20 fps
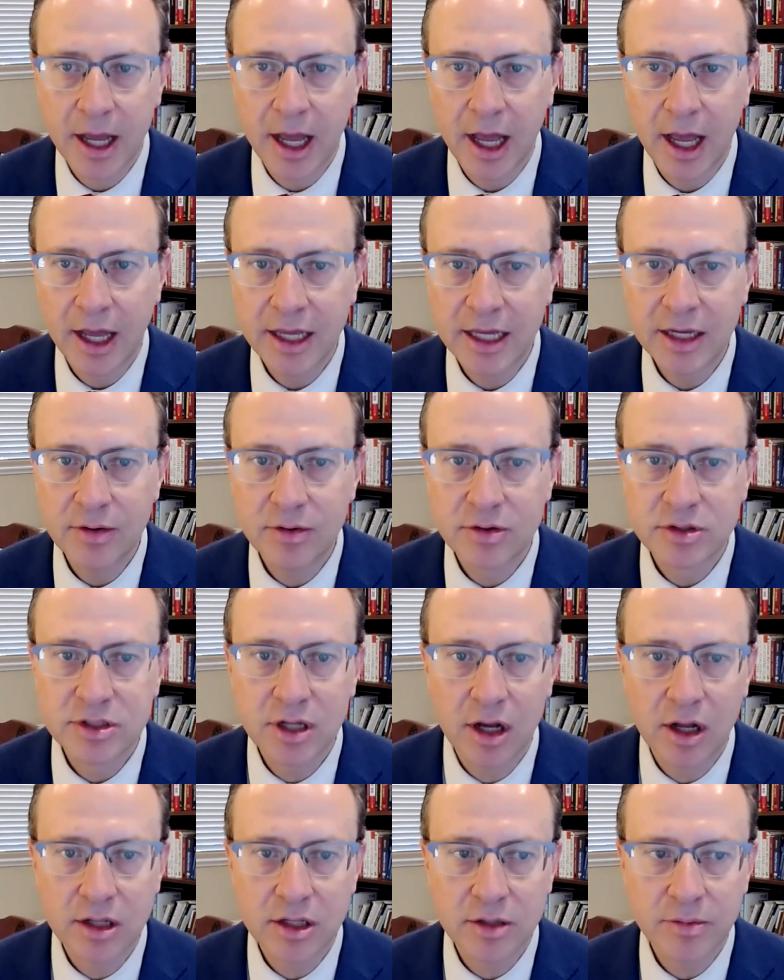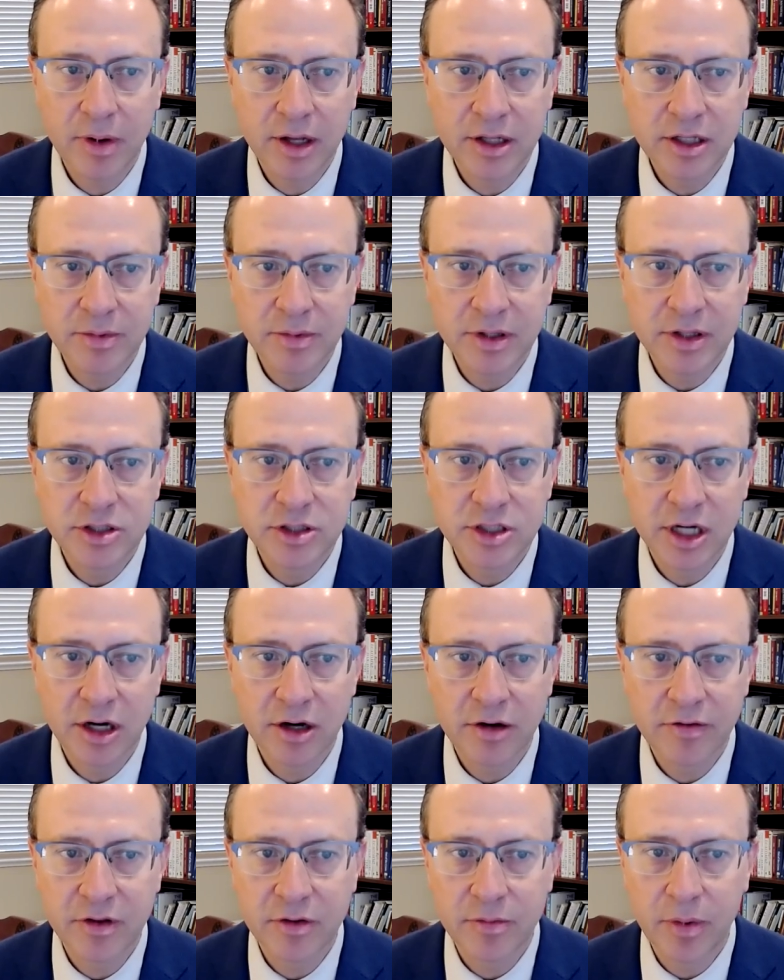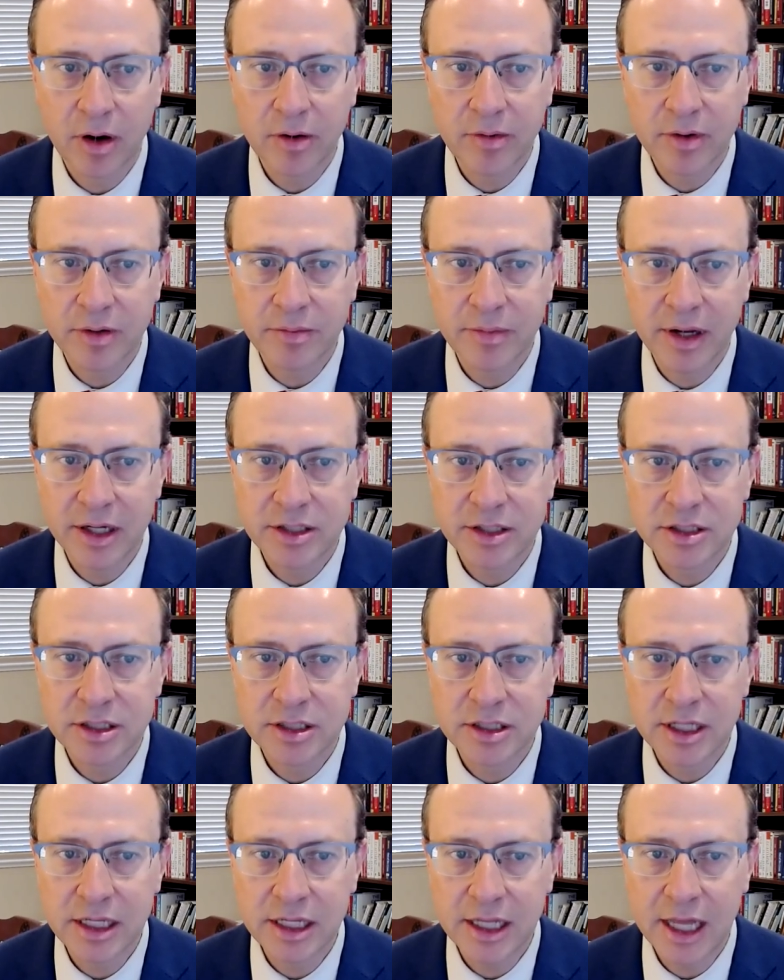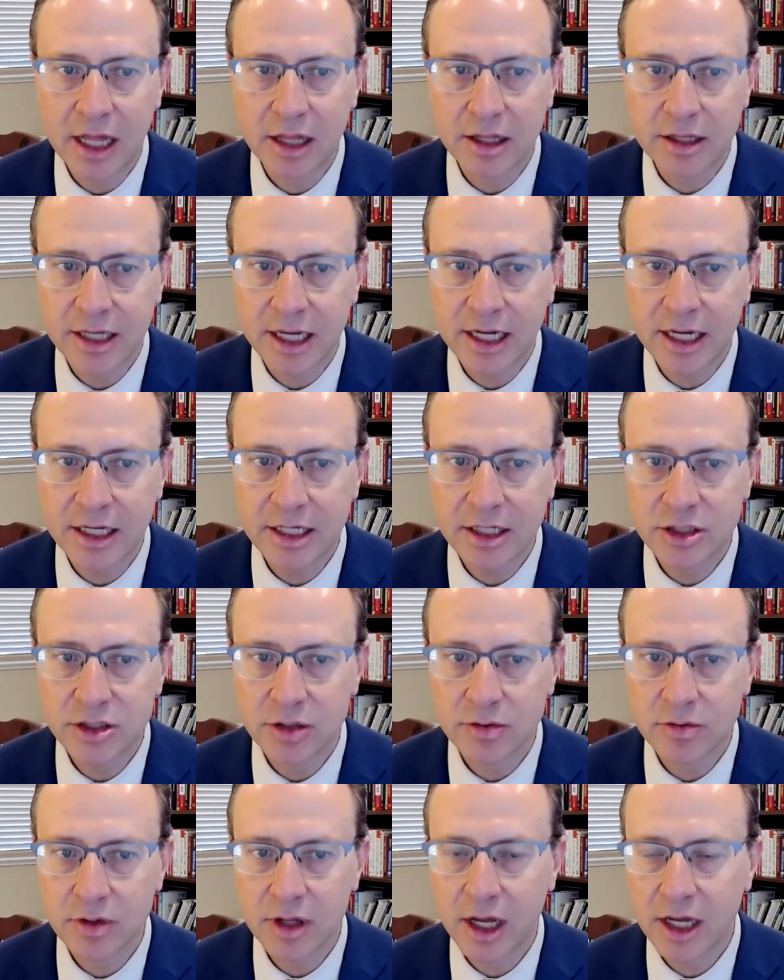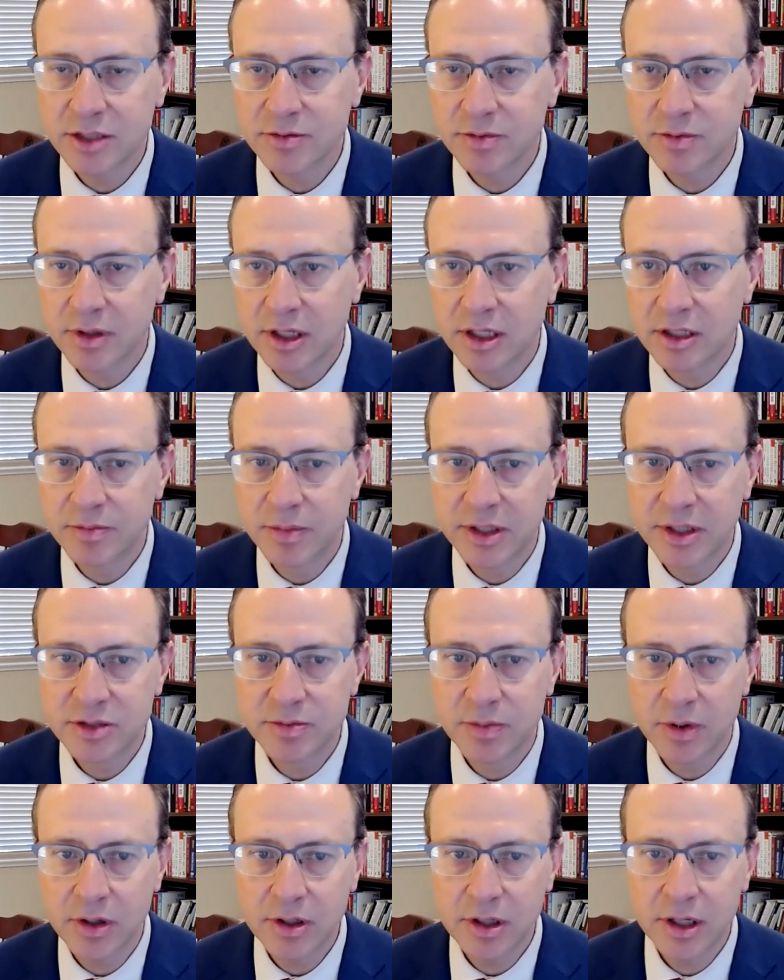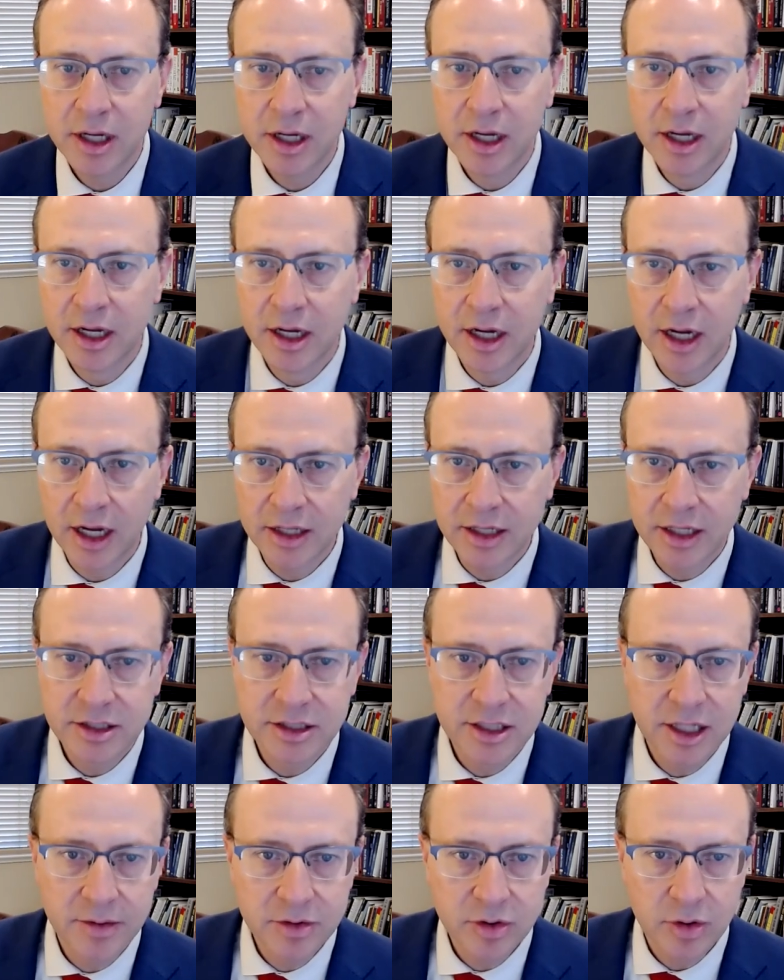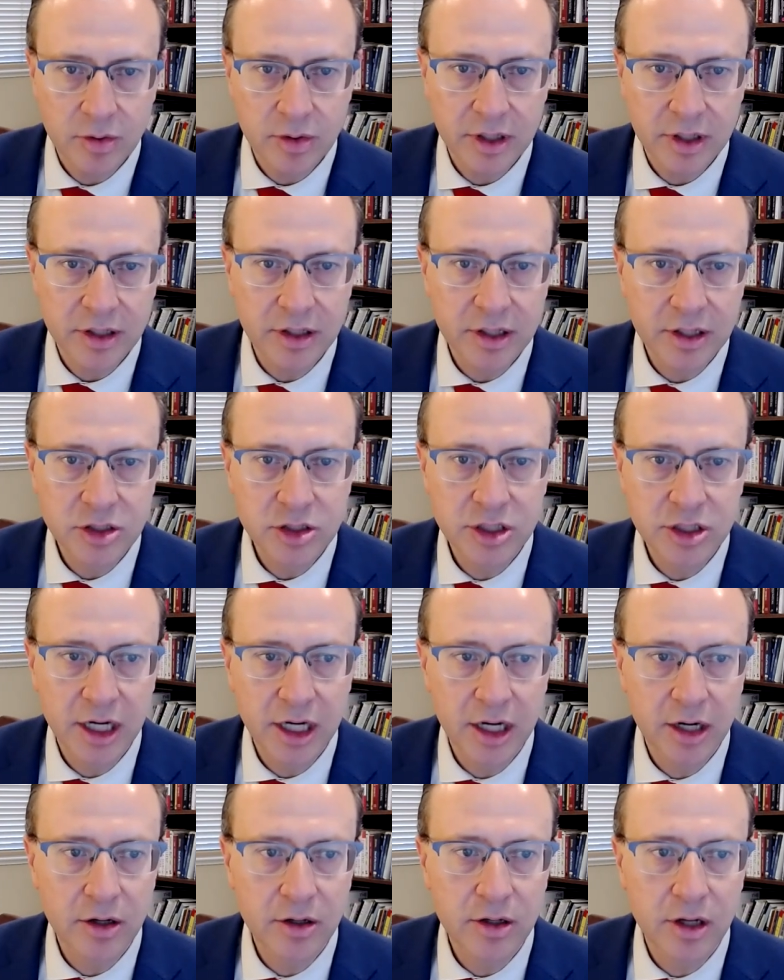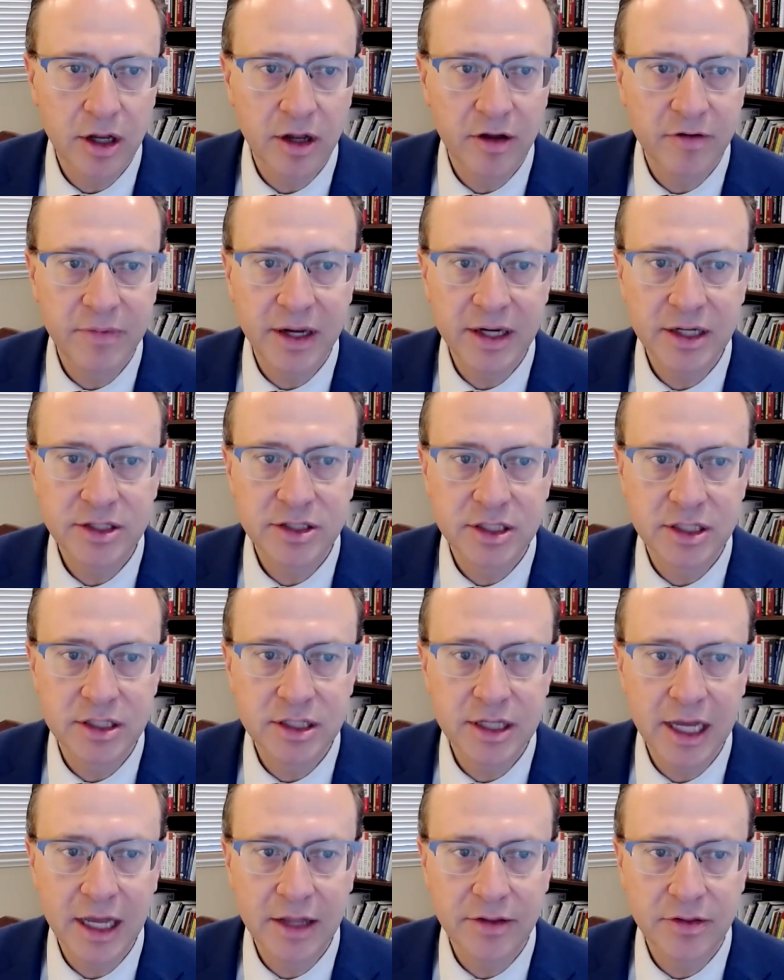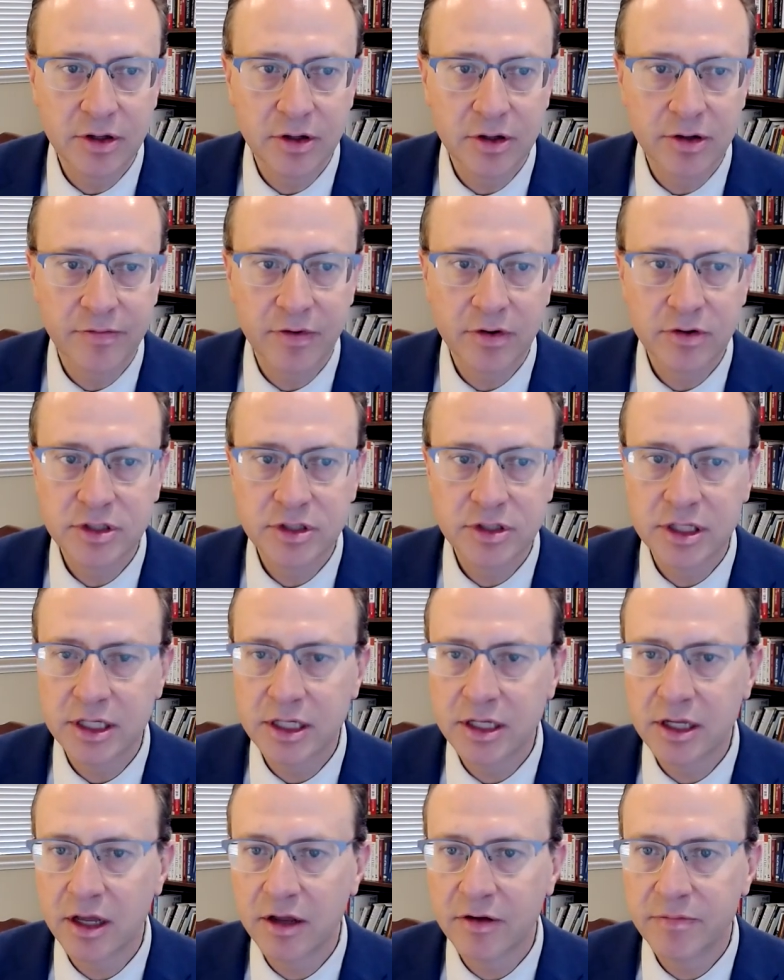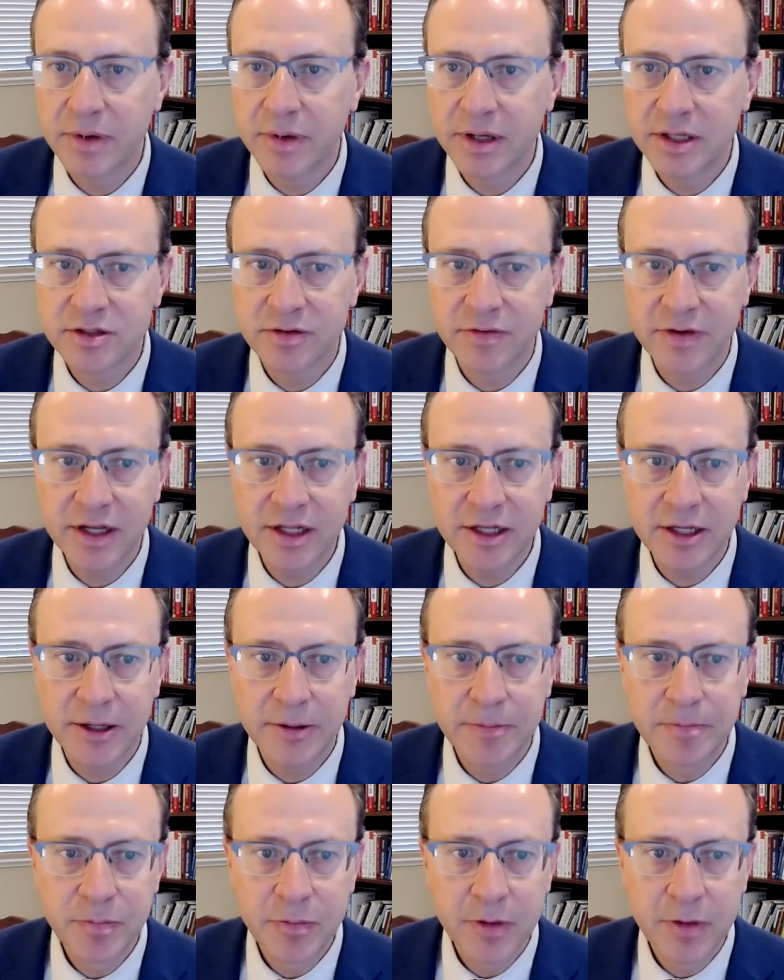Uh, he was called upon to be the chair of the Department of Medicine at Allegheny General Hospital in Pittsburgh and then subsequently the chair of medicine at the University of Pennsylvania.